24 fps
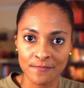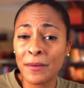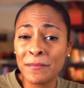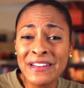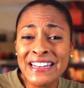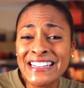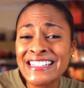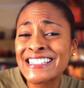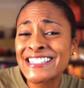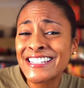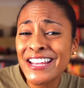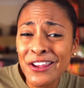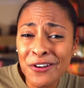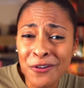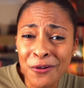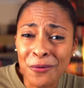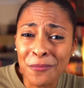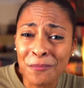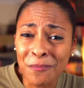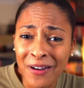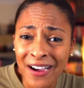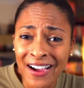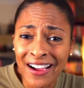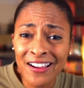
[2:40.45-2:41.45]
I mean, a
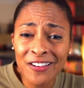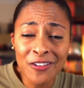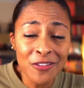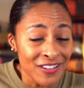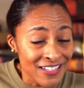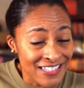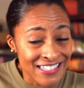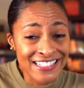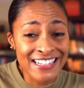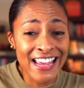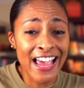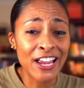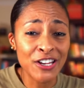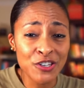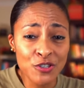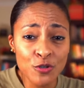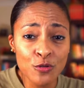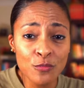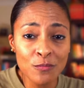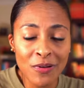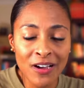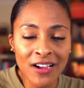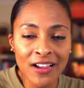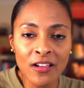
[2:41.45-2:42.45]
standard mile, a
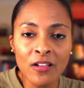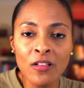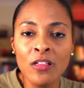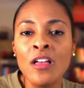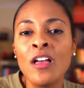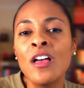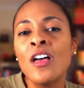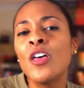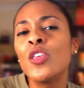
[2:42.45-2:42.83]
statute mile,